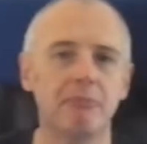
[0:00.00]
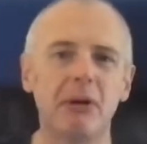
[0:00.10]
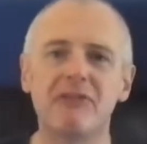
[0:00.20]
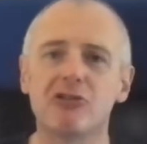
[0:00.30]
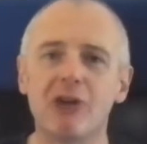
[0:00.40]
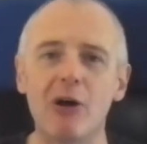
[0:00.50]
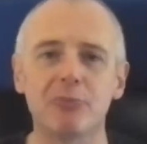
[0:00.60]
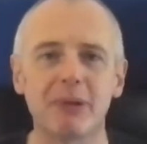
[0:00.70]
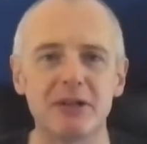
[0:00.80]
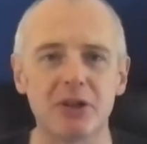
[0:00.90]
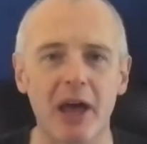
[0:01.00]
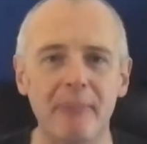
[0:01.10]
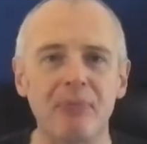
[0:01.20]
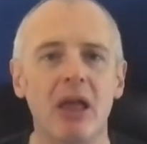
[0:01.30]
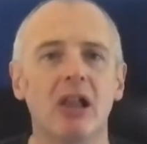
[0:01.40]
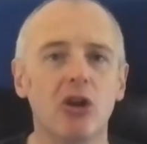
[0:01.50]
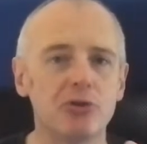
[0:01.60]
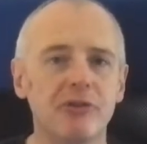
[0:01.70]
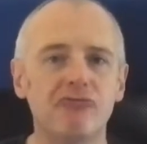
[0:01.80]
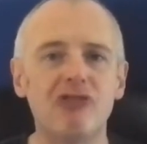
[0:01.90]
Bit of a crowd pleaser, that.
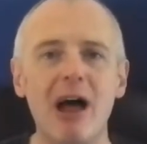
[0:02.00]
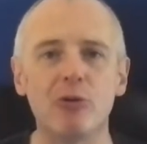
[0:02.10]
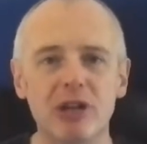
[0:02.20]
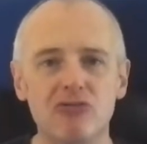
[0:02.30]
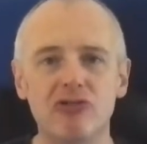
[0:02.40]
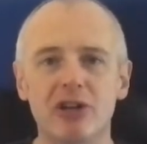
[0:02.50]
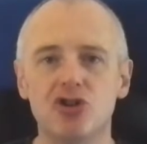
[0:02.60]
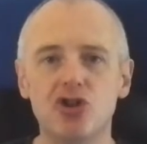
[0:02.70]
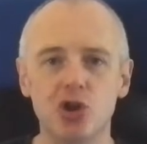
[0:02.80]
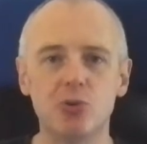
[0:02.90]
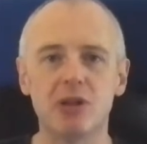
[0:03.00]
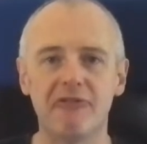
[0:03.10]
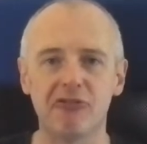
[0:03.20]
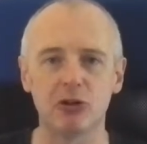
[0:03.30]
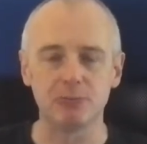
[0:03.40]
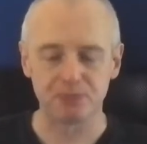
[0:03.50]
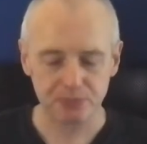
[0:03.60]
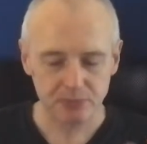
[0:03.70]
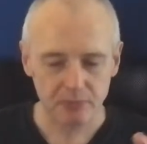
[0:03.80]
Lots of rounded, rich, juicy fruit.